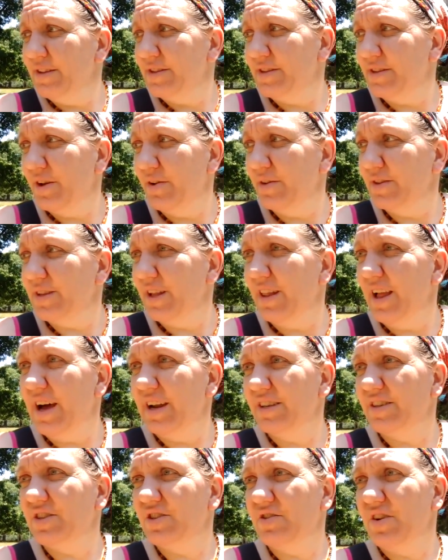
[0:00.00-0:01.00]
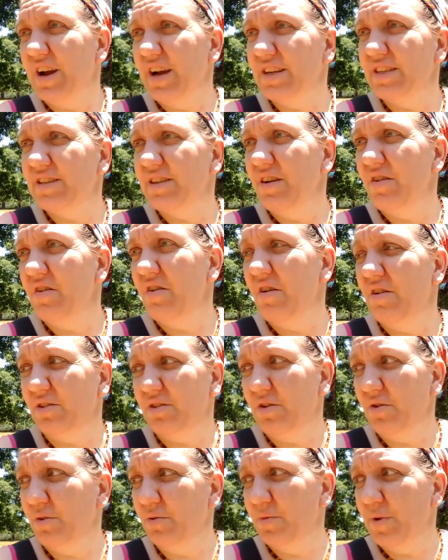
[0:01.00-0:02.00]
So it's a lot of stress on
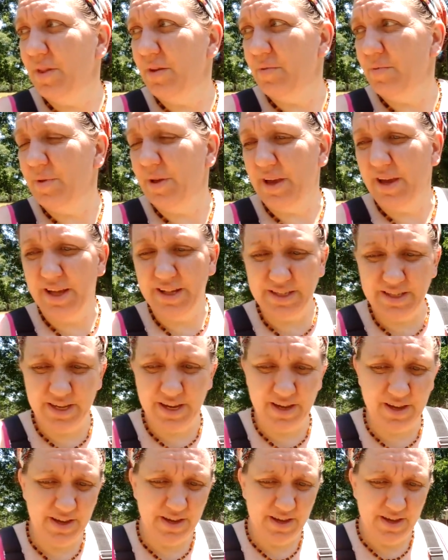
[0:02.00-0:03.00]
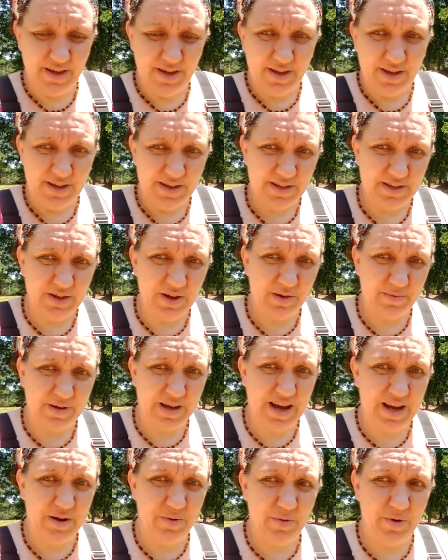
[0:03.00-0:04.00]
cold weather plants. So I'm
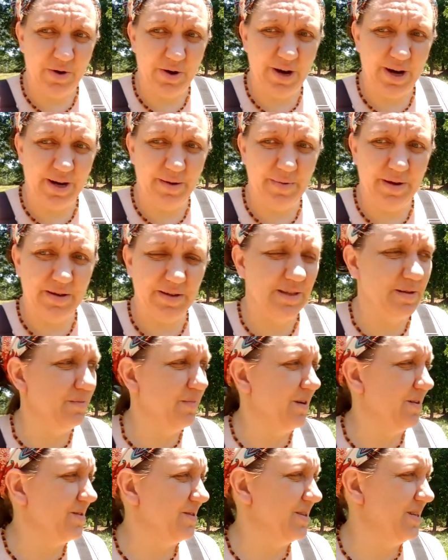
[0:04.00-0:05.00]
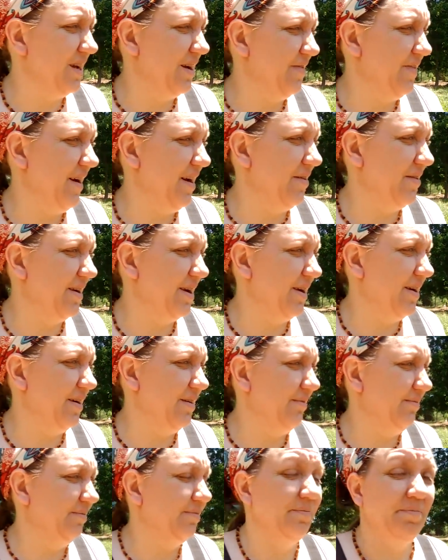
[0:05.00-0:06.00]
kind of worried about some other stuff out
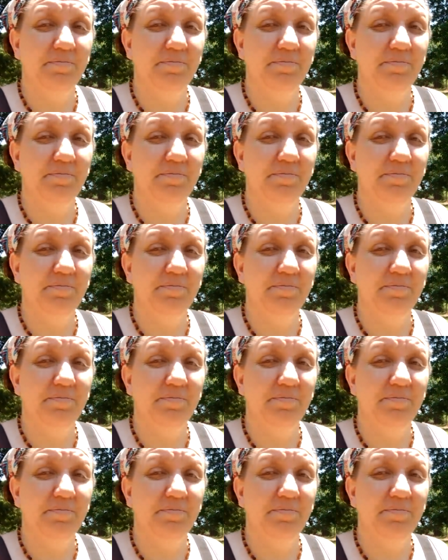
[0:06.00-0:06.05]
here,